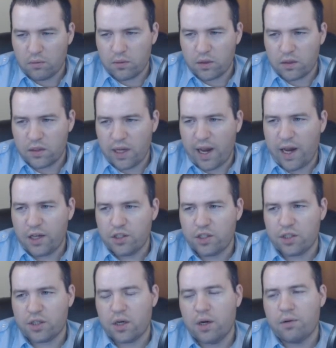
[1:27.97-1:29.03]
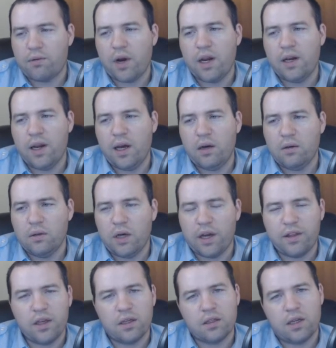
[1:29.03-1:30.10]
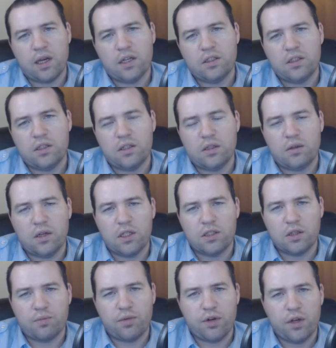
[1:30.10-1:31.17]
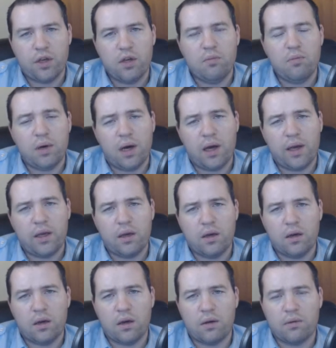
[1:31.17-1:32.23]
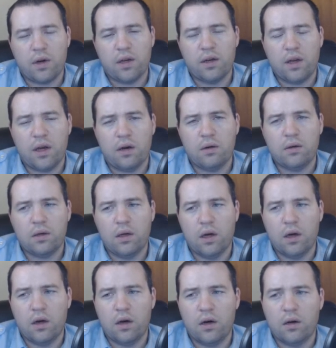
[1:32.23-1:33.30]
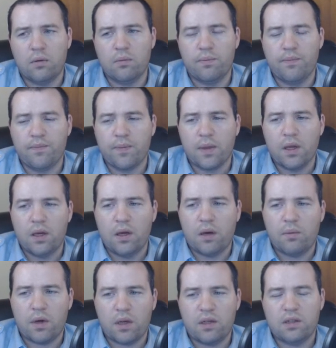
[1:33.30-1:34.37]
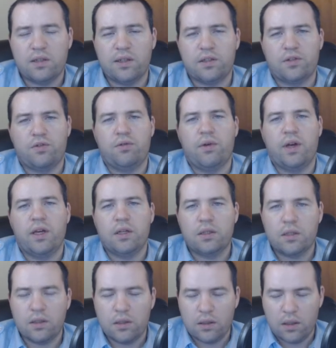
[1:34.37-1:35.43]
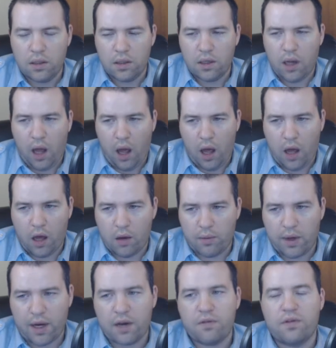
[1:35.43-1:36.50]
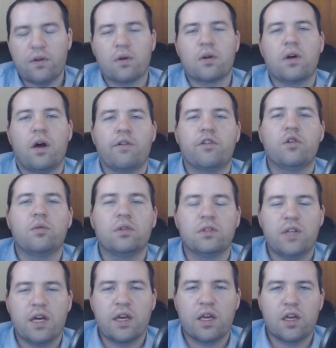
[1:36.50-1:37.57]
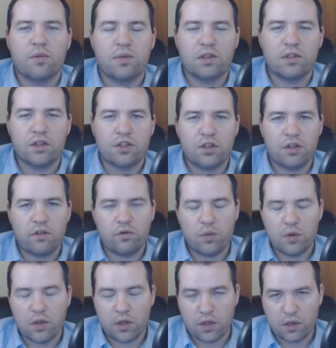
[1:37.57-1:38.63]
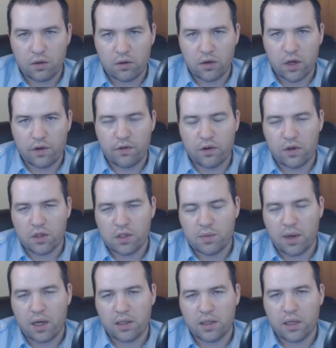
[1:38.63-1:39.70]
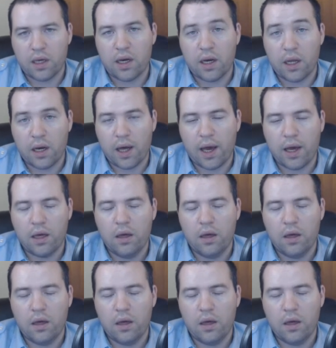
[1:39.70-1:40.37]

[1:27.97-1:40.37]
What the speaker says: Dash right now, I think Dash is a pretty good buy right now. I'm not gonna say it's great, but I'd feel comfortable taking a position if you've been looking for a spot to get in at.